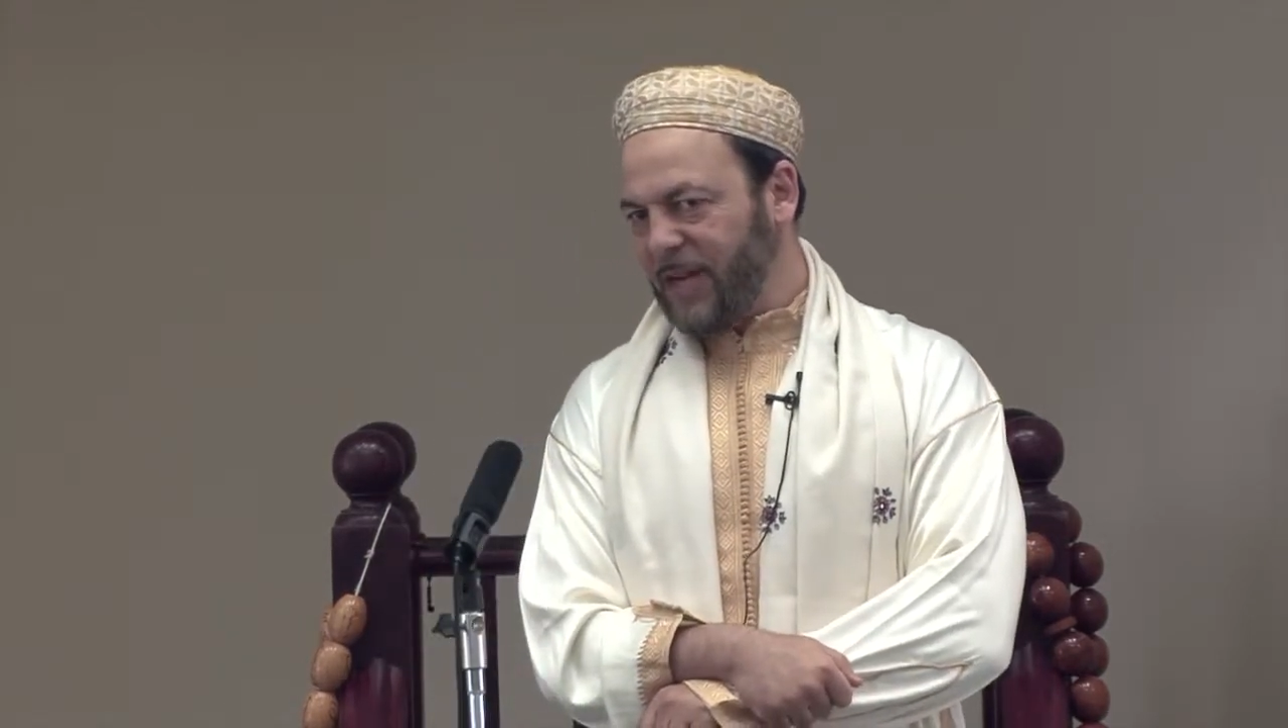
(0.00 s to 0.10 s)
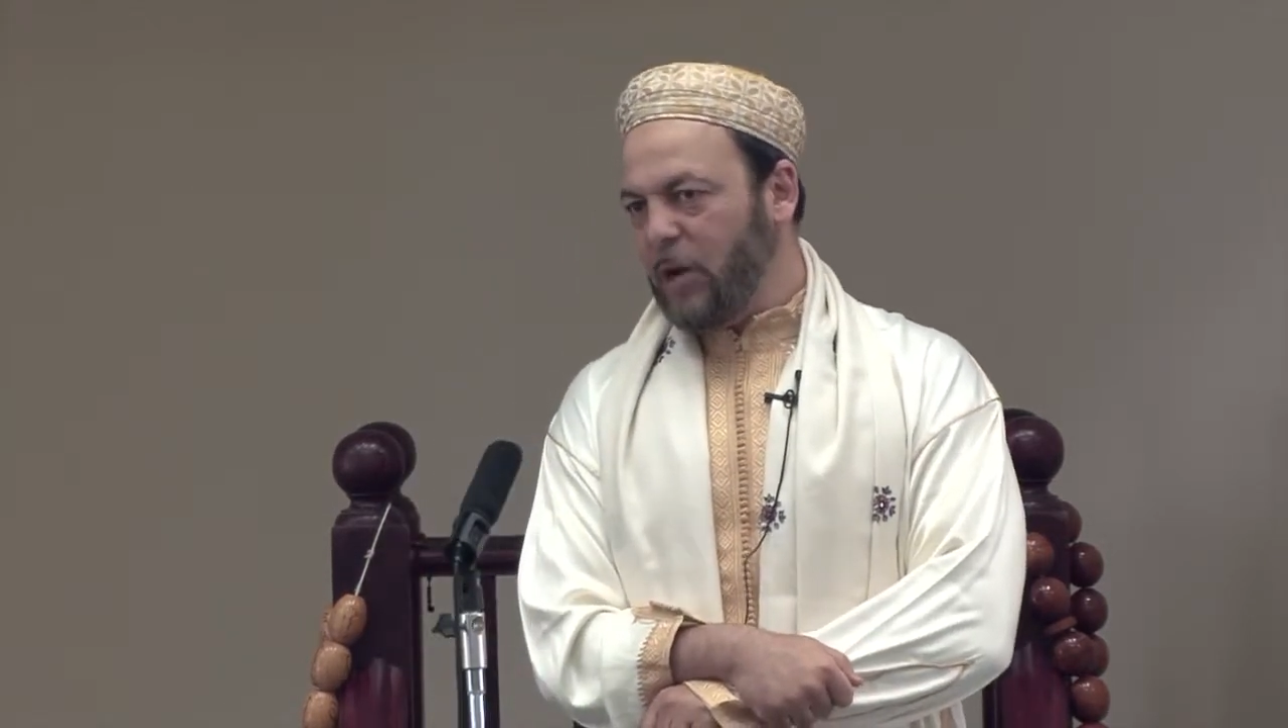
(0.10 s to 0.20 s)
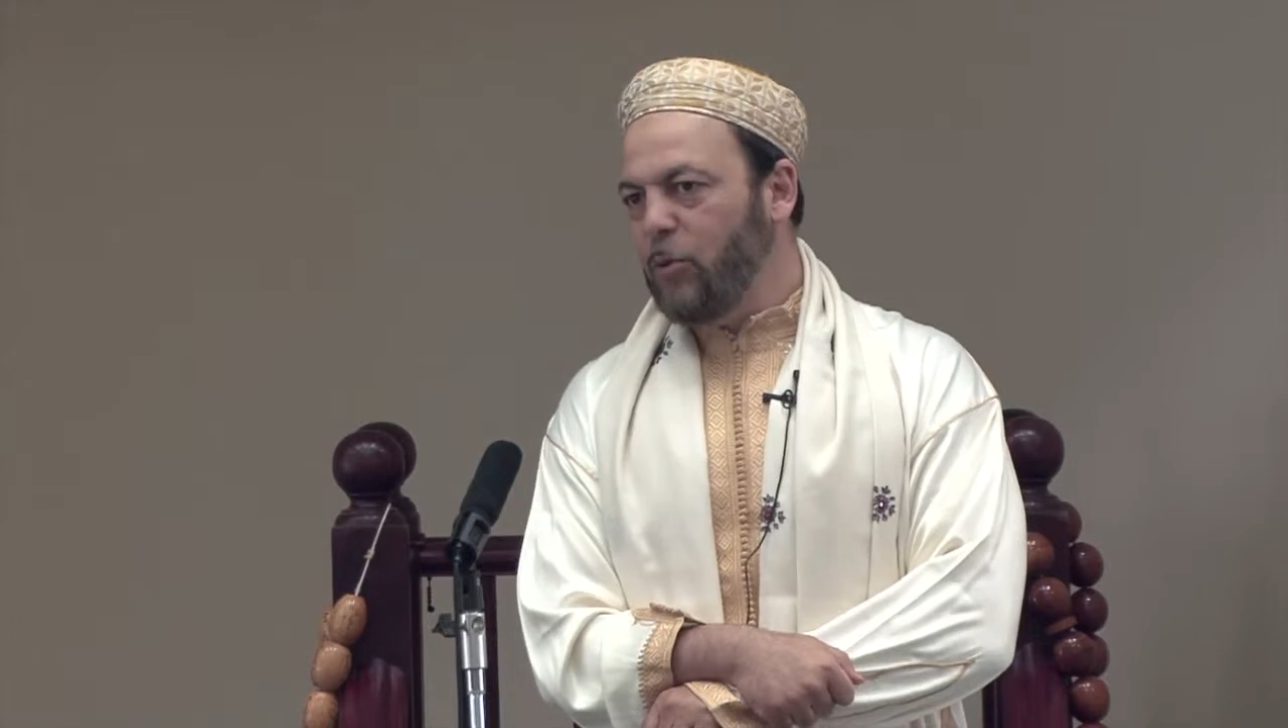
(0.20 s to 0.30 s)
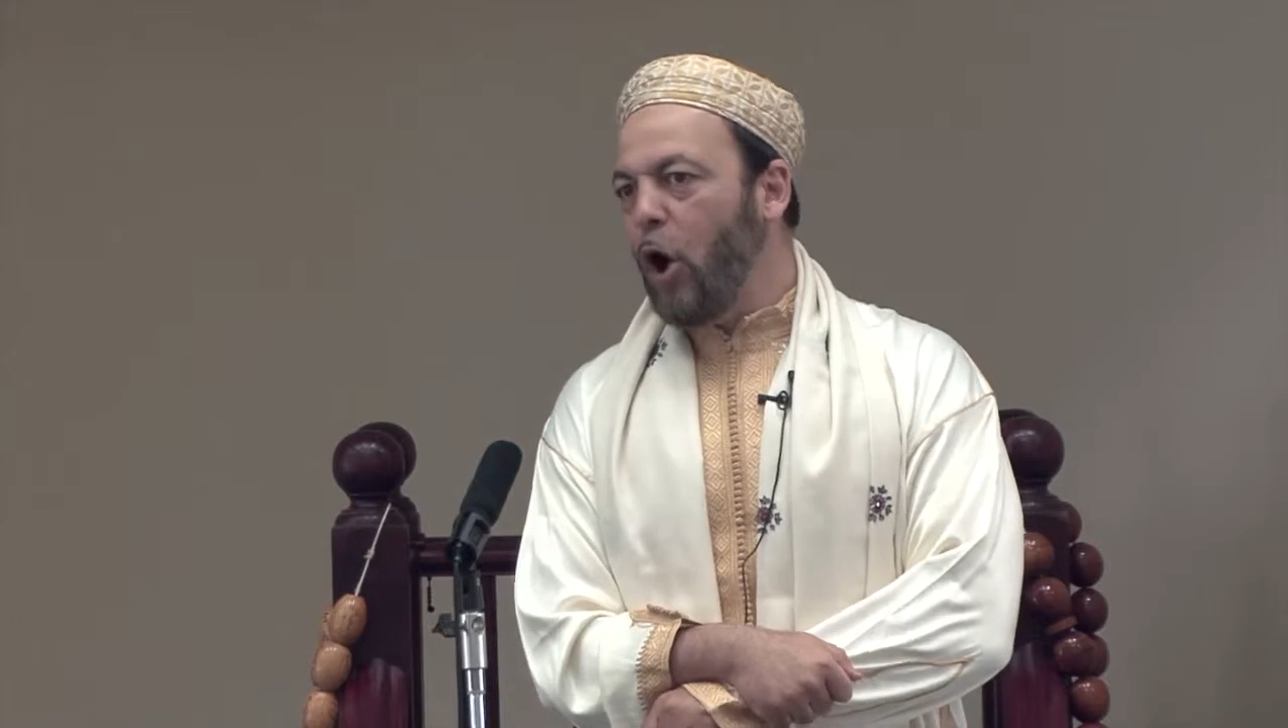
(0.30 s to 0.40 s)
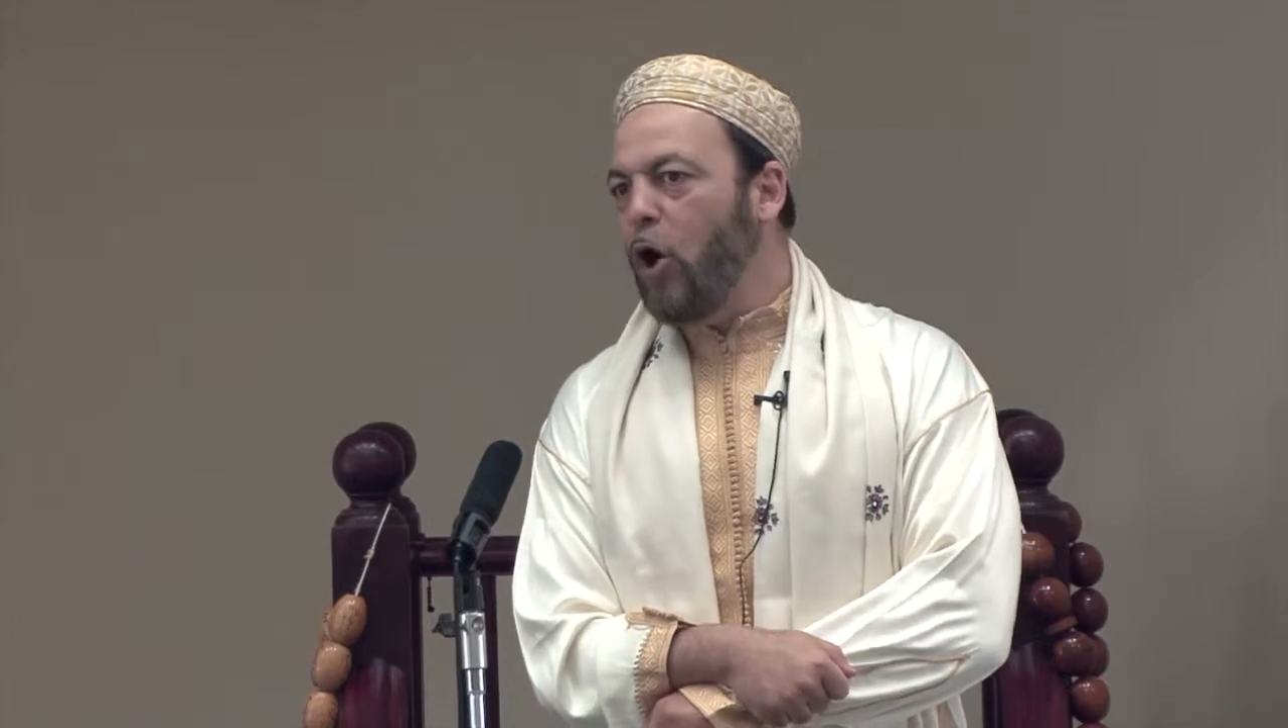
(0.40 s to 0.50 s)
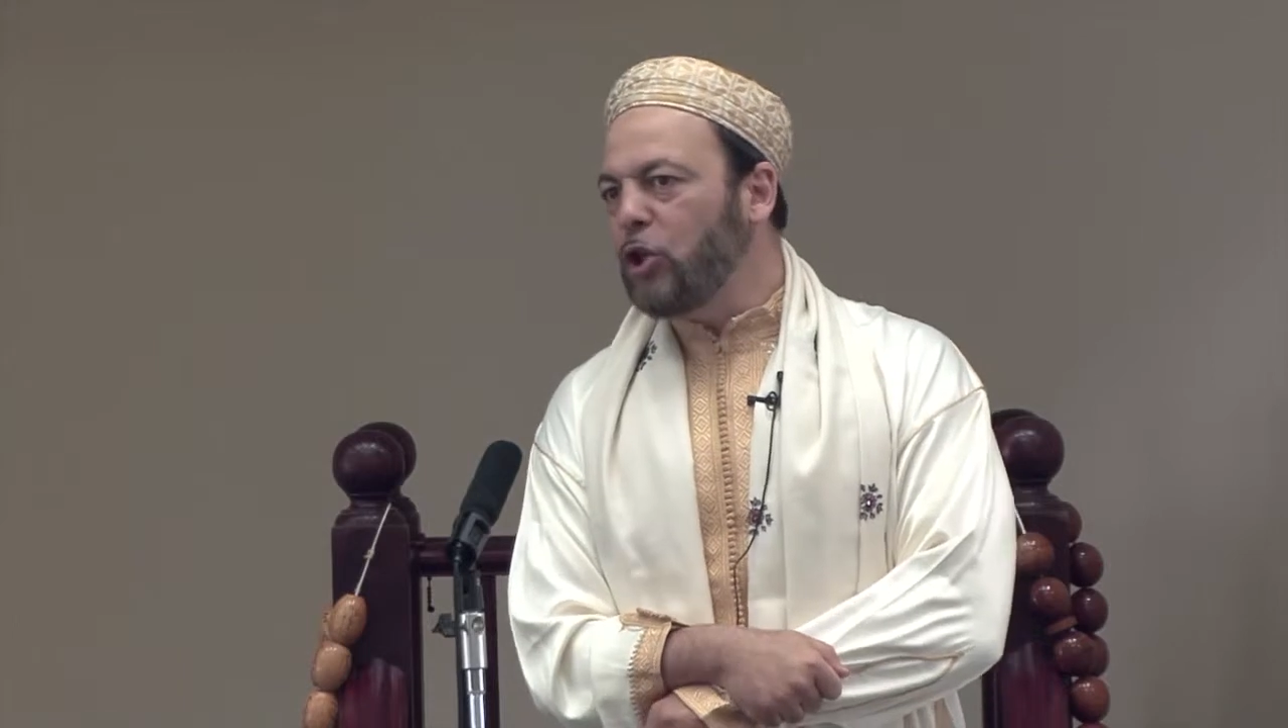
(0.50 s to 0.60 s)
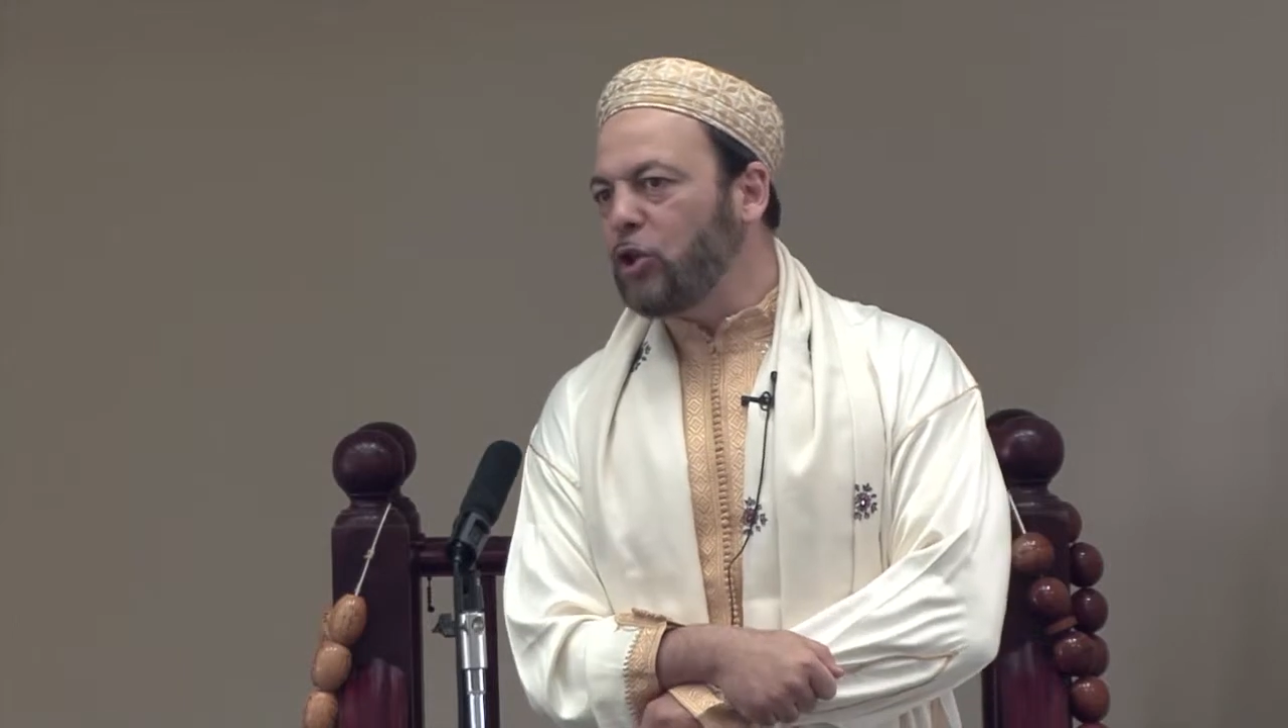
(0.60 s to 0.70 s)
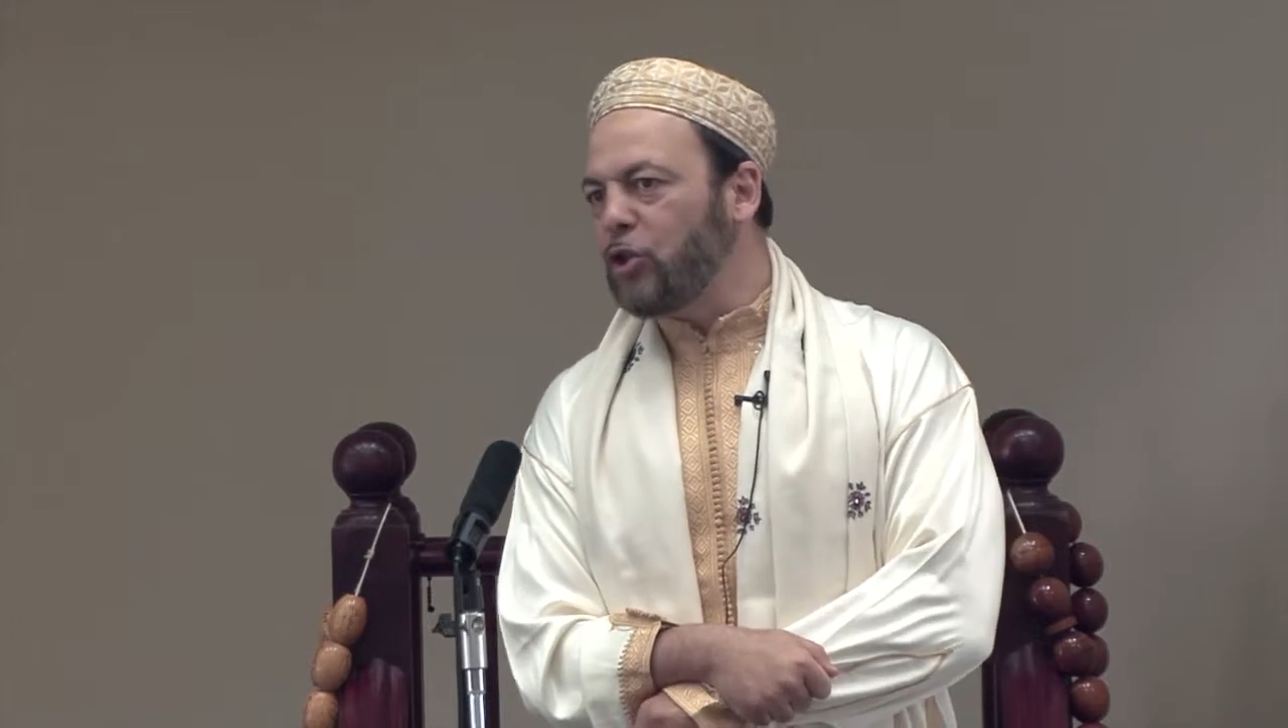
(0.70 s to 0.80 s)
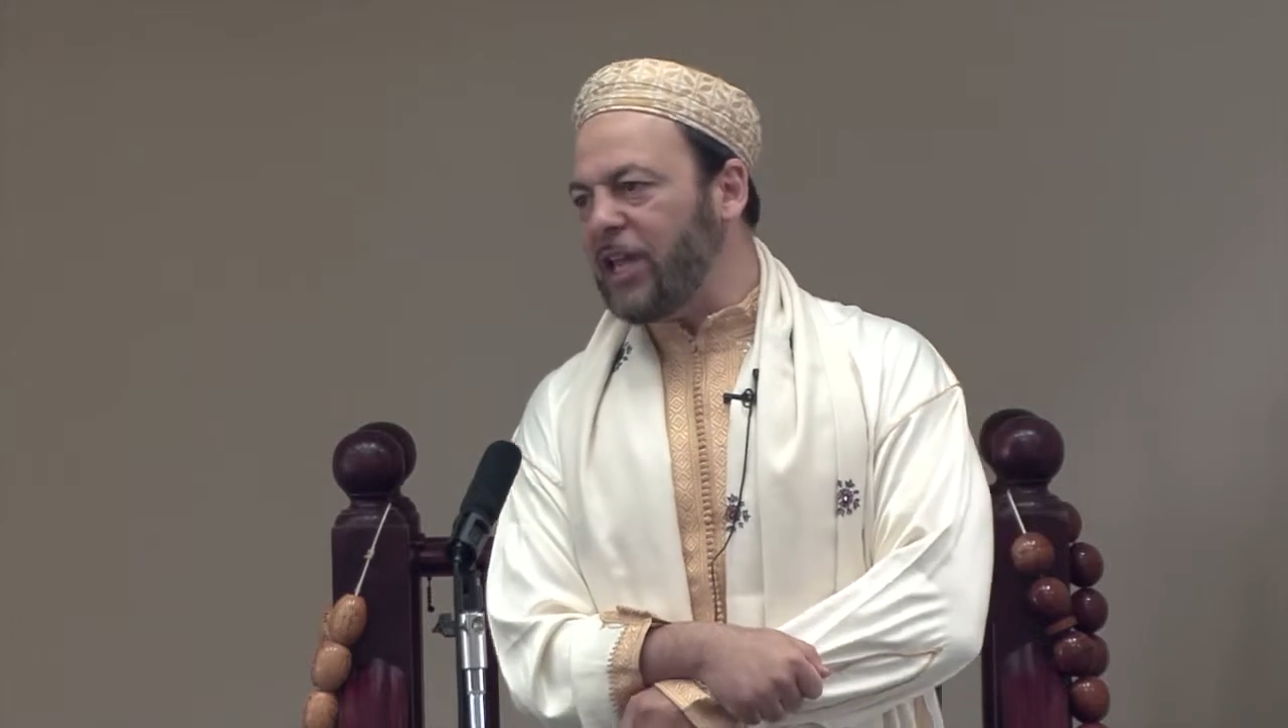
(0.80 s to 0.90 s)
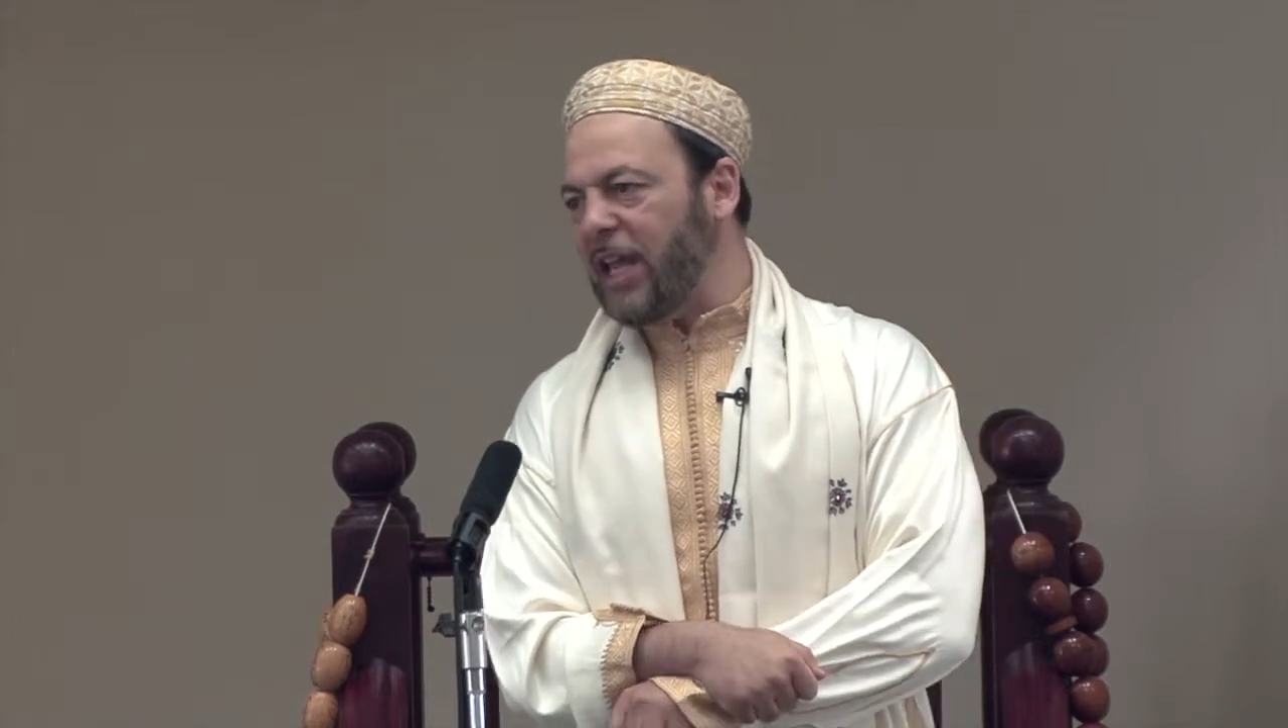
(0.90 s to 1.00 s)
And we all
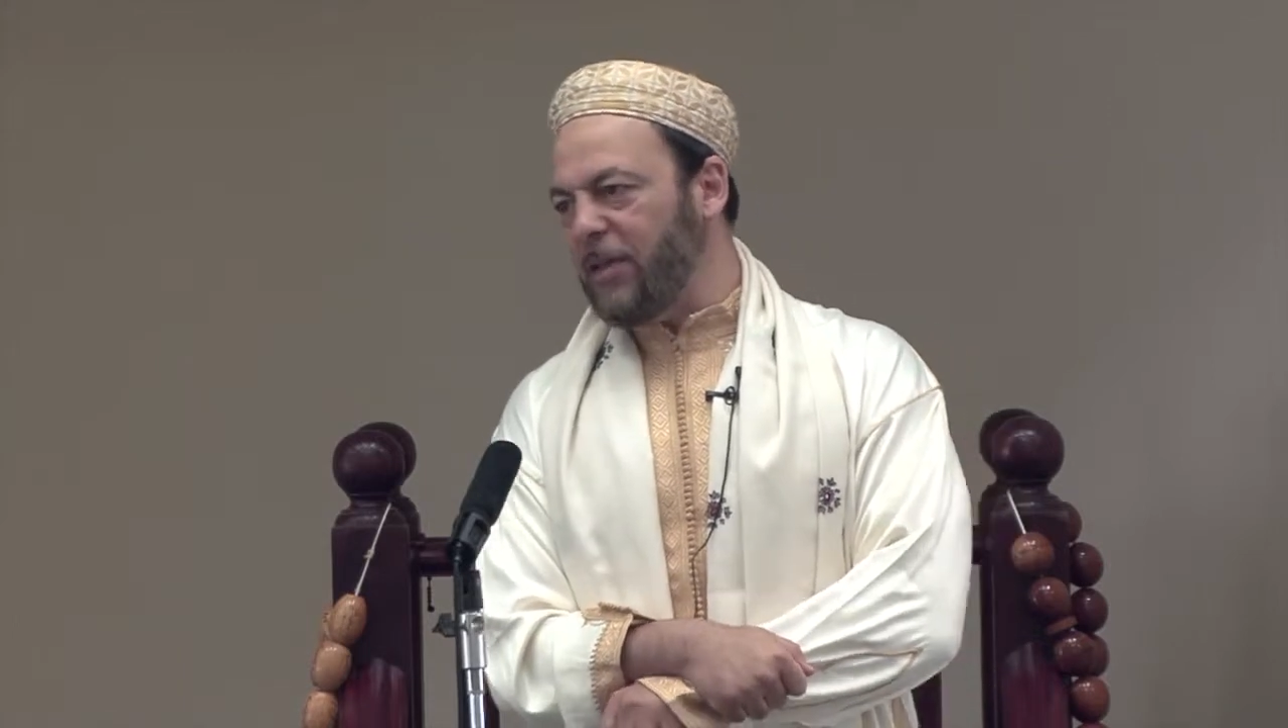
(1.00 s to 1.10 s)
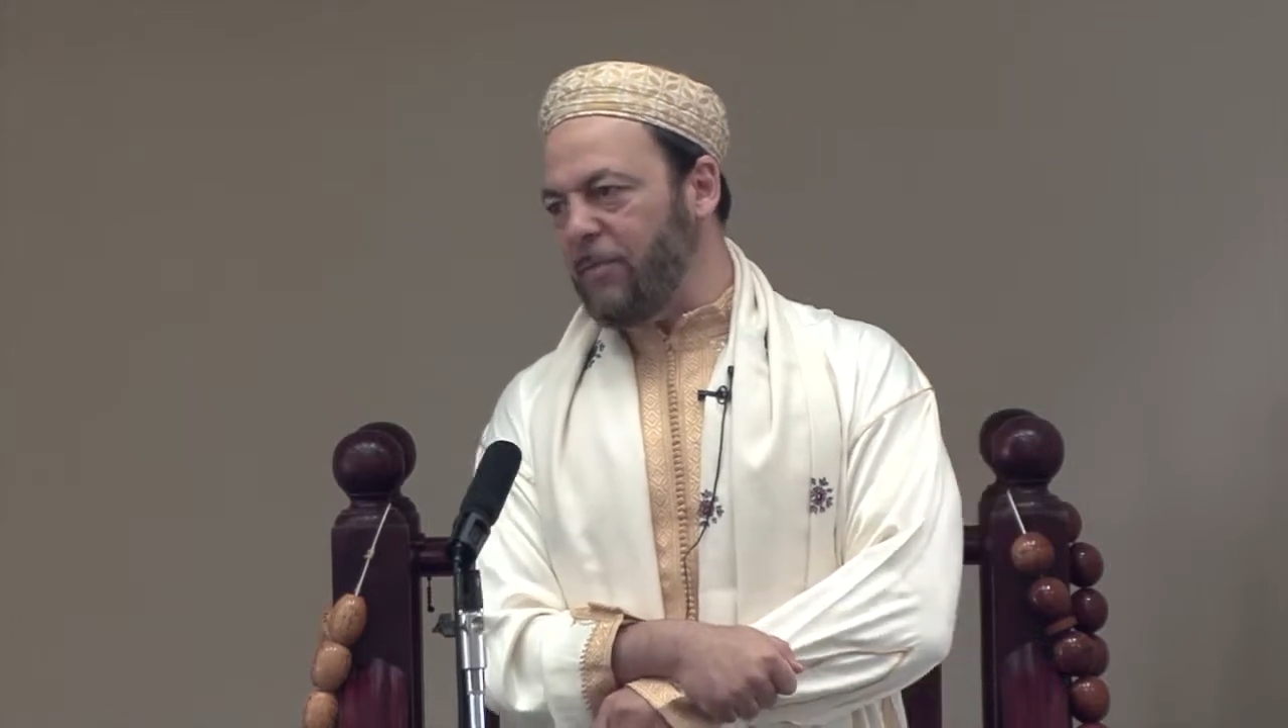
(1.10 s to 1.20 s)
should take